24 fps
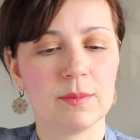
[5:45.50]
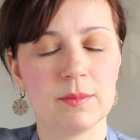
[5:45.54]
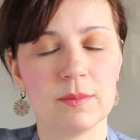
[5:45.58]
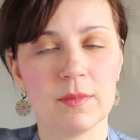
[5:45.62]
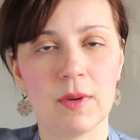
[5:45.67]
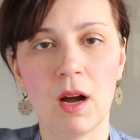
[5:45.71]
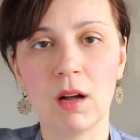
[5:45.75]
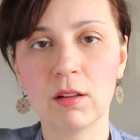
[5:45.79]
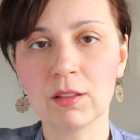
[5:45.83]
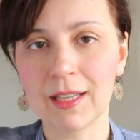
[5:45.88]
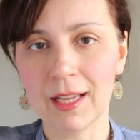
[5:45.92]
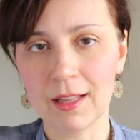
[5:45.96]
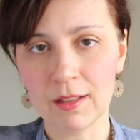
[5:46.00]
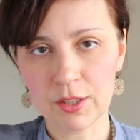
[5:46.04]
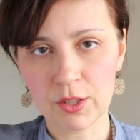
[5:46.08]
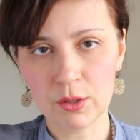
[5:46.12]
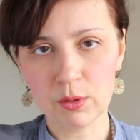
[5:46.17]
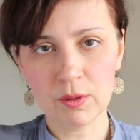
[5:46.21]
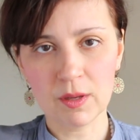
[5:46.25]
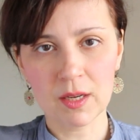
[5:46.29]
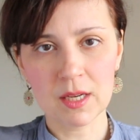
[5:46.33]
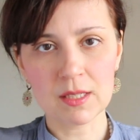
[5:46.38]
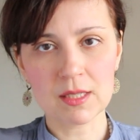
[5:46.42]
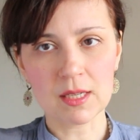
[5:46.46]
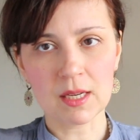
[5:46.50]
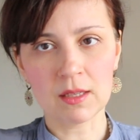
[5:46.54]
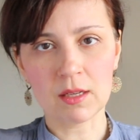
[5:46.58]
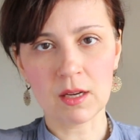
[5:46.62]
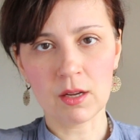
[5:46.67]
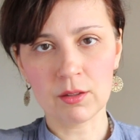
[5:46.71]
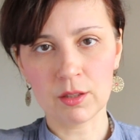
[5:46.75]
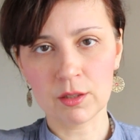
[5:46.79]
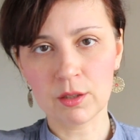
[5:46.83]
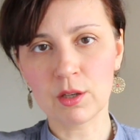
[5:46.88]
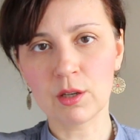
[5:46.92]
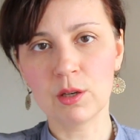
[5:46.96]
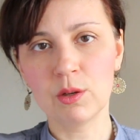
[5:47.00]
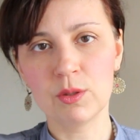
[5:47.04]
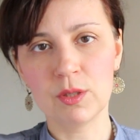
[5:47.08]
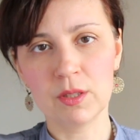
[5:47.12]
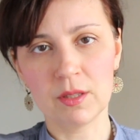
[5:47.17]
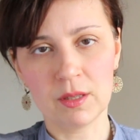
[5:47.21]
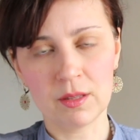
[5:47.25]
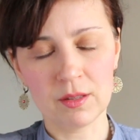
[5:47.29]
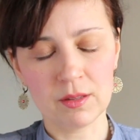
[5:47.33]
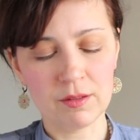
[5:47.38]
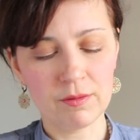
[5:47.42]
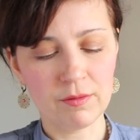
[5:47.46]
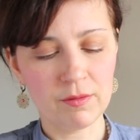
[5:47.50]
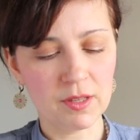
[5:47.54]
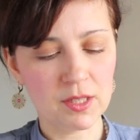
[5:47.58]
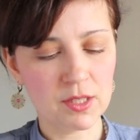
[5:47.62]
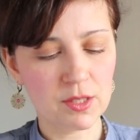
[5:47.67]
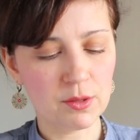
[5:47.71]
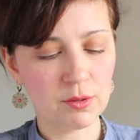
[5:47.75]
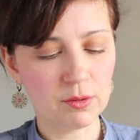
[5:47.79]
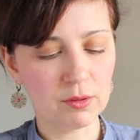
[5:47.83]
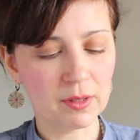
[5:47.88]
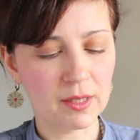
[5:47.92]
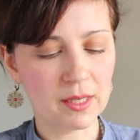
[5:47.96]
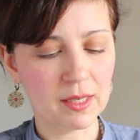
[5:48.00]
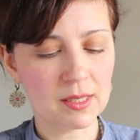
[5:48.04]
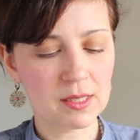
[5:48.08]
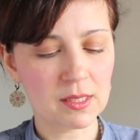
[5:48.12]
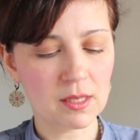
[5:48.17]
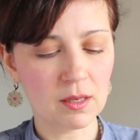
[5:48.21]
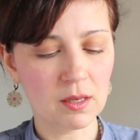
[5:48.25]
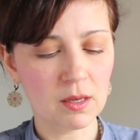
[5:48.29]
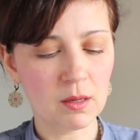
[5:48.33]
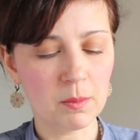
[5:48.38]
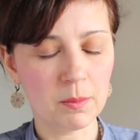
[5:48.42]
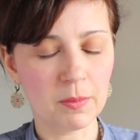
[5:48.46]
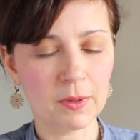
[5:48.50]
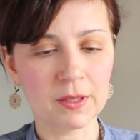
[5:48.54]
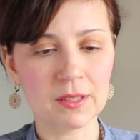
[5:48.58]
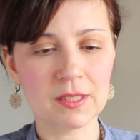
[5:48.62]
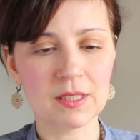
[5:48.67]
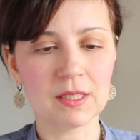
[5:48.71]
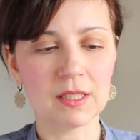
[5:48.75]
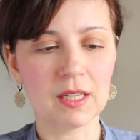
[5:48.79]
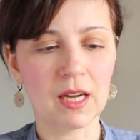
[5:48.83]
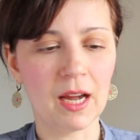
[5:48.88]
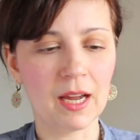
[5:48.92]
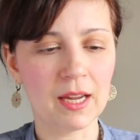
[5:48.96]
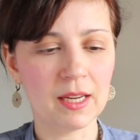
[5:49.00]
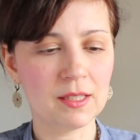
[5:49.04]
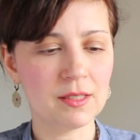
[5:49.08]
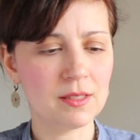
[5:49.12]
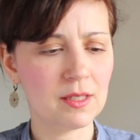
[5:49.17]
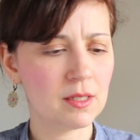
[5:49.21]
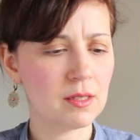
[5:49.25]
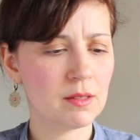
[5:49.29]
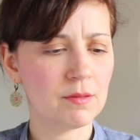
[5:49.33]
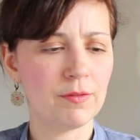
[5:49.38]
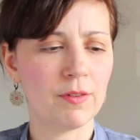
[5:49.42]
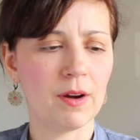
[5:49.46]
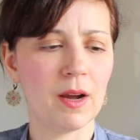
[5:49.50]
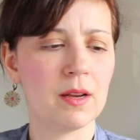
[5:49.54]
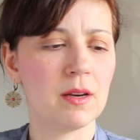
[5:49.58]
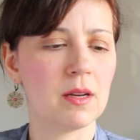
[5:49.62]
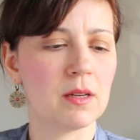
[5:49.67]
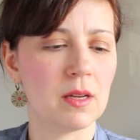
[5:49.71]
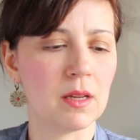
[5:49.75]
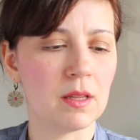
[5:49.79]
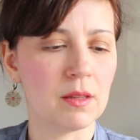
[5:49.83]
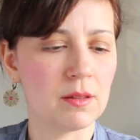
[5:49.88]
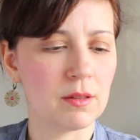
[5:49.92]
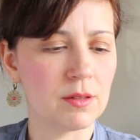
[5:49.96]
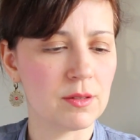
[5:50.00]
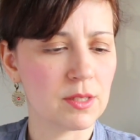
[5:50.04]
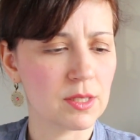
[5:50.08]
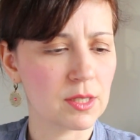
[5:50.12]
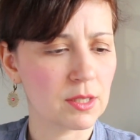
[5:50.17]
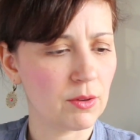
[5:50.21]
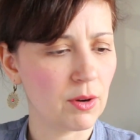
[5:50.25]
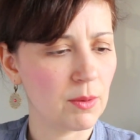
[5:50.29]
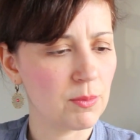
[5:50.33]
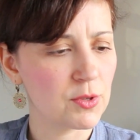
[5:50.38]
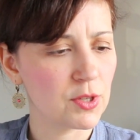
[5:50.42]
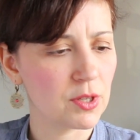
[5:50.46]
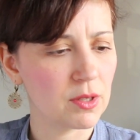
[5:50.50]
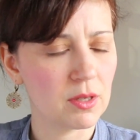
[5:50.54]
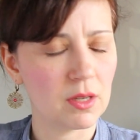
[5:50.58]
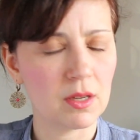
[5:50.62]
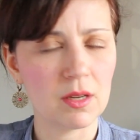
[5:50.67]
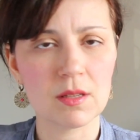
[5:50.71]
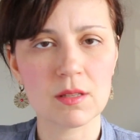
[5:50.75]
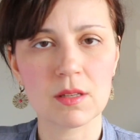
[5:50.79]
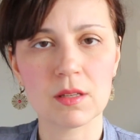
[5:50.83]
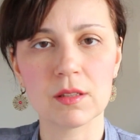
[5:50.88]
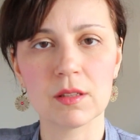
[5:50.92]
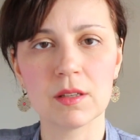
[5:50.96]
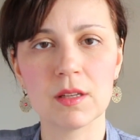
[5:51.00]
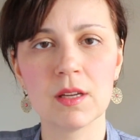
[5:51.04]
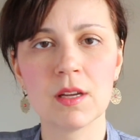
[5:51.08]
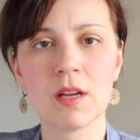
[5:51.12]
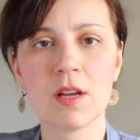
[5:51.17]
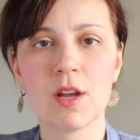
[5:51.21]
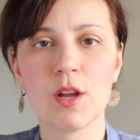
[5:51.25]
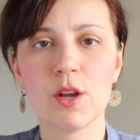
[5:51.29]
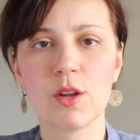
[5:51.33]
I'll calculate and I'll include it in the video later, but I didn't find it in the description easily.